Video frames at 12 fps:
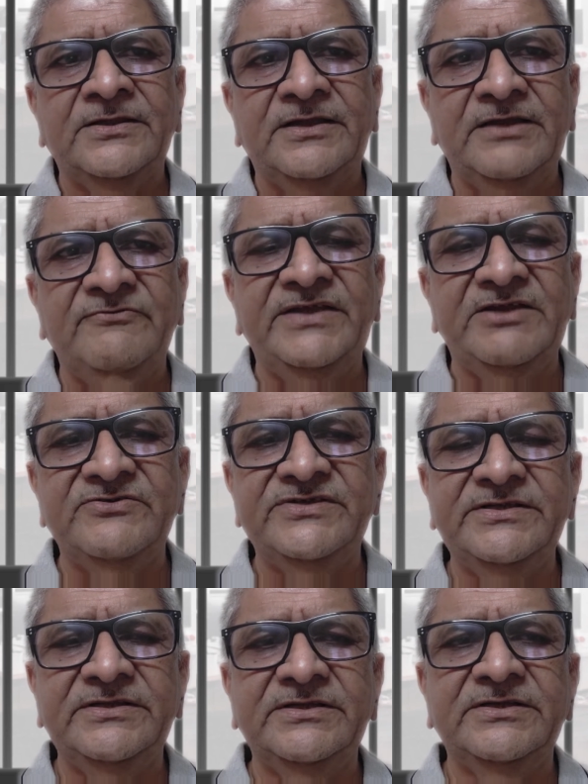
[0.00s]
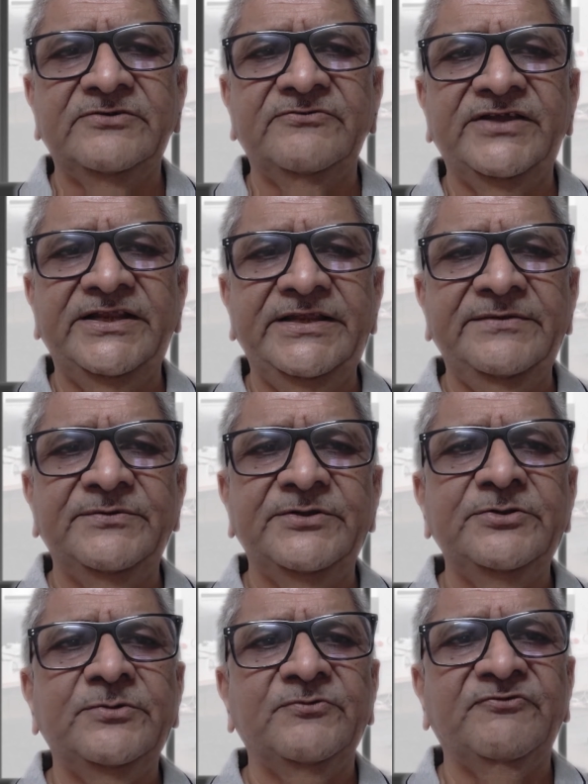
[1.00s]
we have seen a very
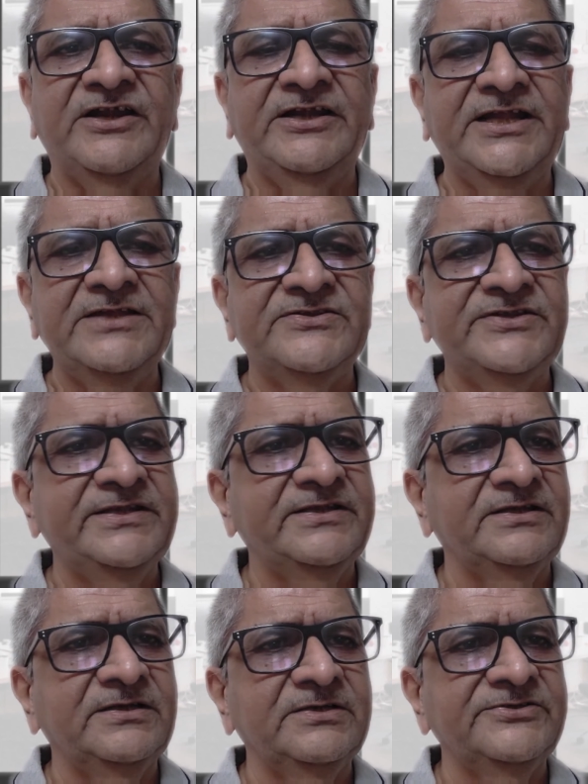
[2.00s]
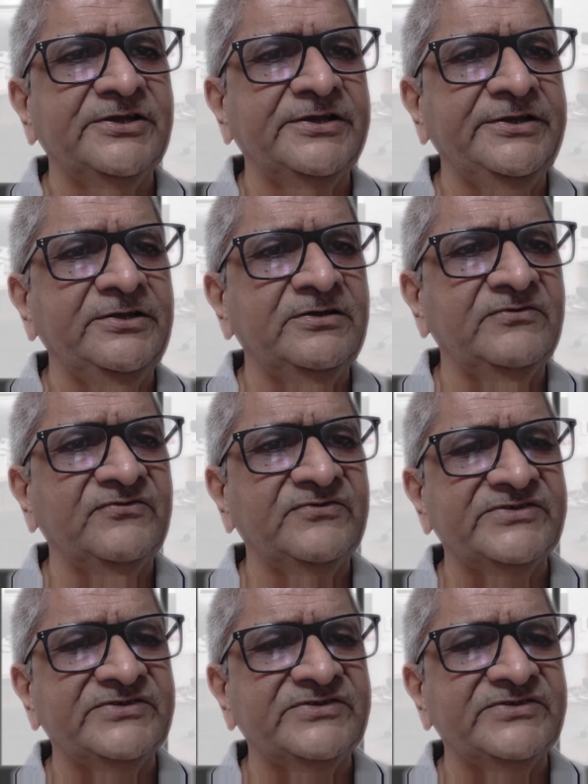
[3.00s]
fantastic journey of